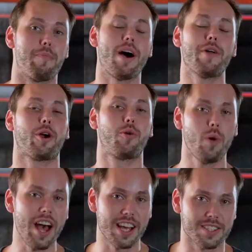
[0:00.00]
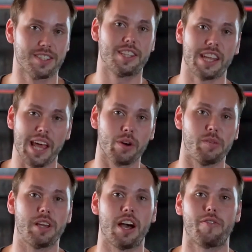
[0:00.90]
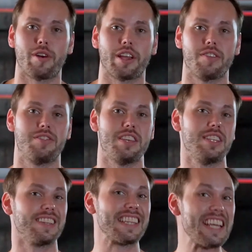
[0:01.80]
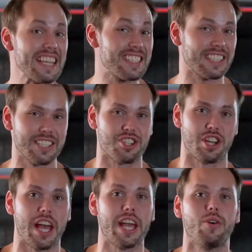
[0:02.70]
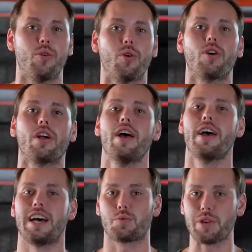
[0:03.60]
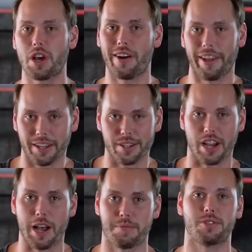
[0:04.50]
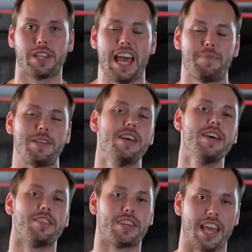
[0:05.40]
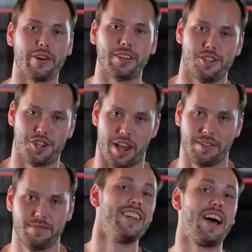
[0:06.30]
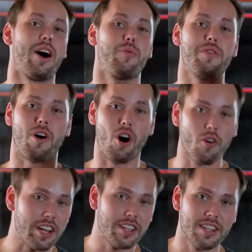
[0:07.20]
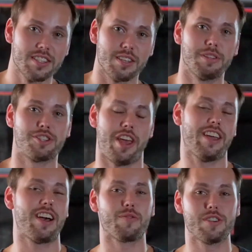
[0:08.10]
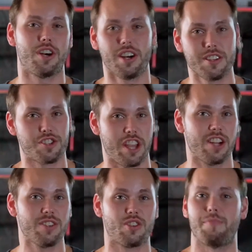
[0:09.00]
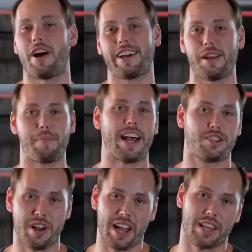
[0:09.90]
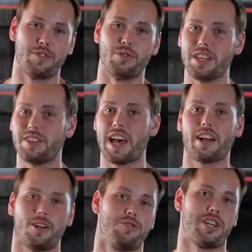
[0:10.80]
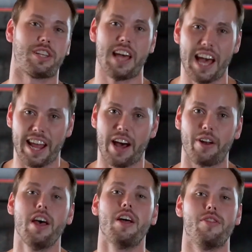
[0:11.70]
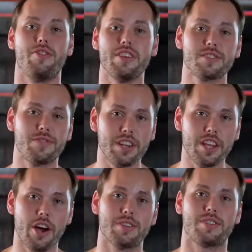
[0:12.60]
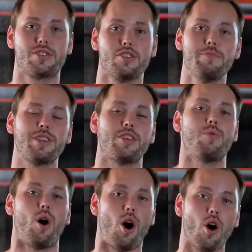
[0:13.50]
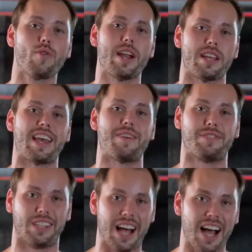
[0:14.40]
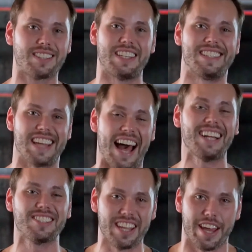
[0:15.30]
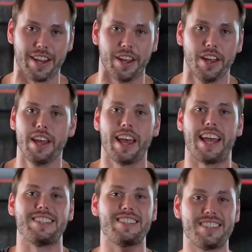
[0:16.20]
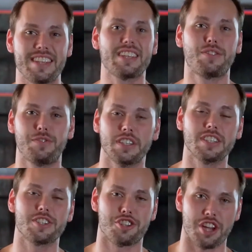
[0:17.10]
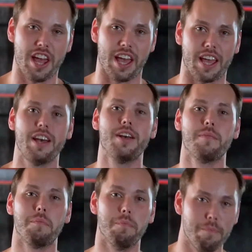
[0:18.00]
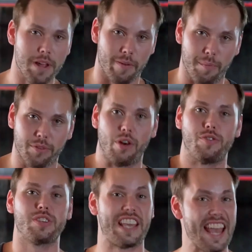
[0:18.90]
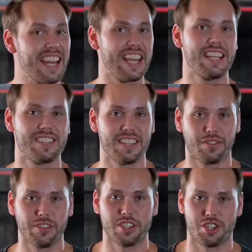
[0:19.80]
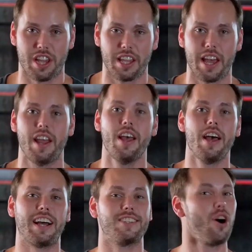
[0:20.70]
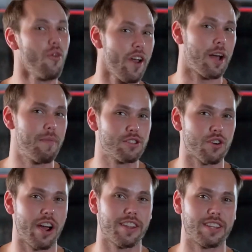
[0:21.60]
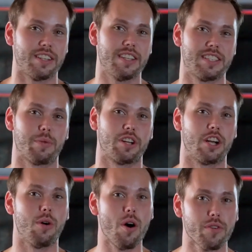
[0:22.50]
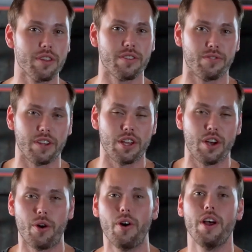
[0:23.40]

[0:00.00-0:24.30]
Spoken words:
by request, today we're gonna be covering the linked Lache, or as we call it at Ninja Obstacle Academy, the carry Lache. Now, we've already done some Lache coverage on this channel, so I'm not gonna backtrack. If you need that, go check that out. This video is assuming that you already have locked and dialed in a 6-foot Lache minimum. So if you can't hit a 6-foot Lache yet, I don't recommend trying the techniques that we're gonna go over in this video.